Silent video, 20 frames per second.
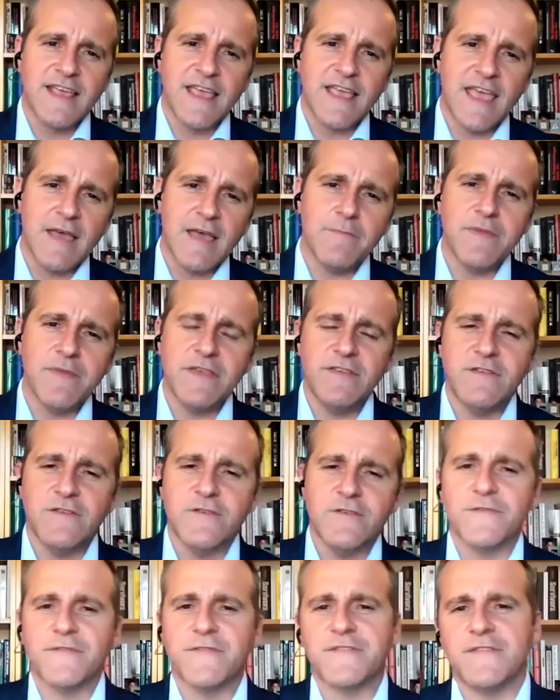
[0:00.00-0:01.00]
can be
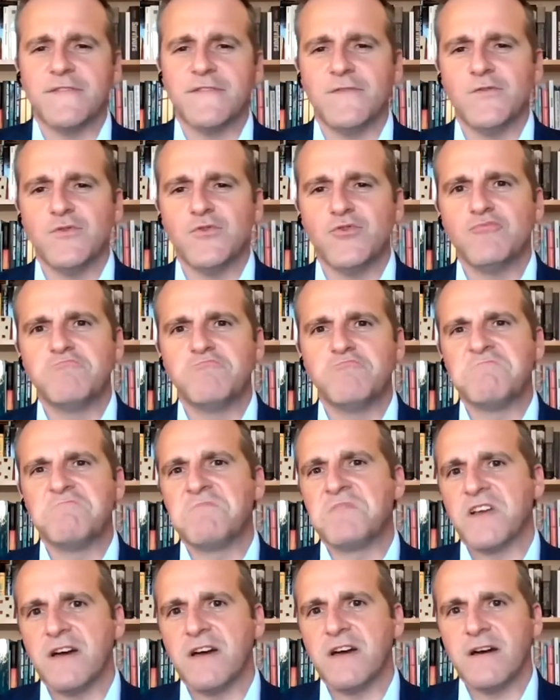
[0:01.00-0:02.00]
used to
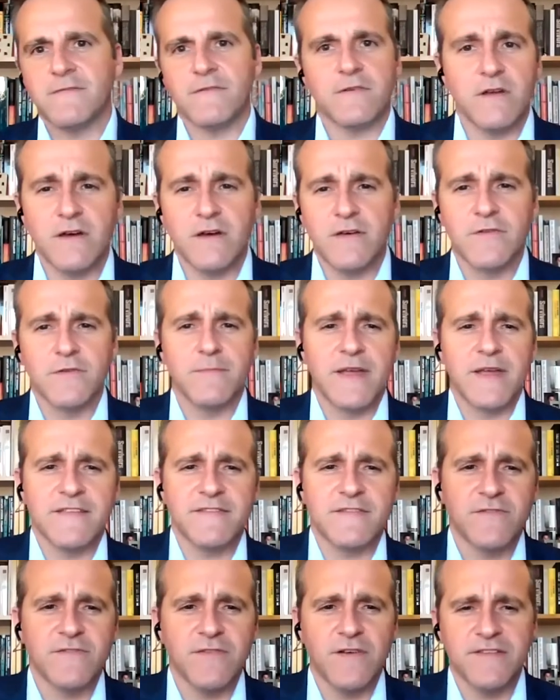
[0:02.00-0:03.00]
cover other
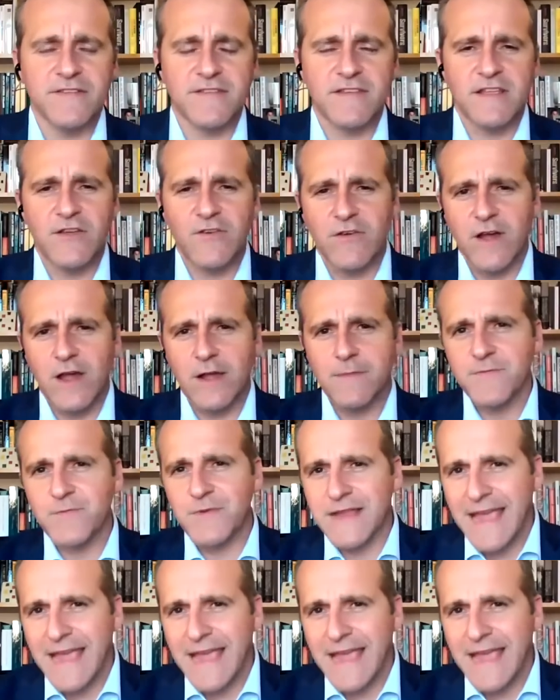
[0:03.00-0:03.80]
mass atrocity crimes.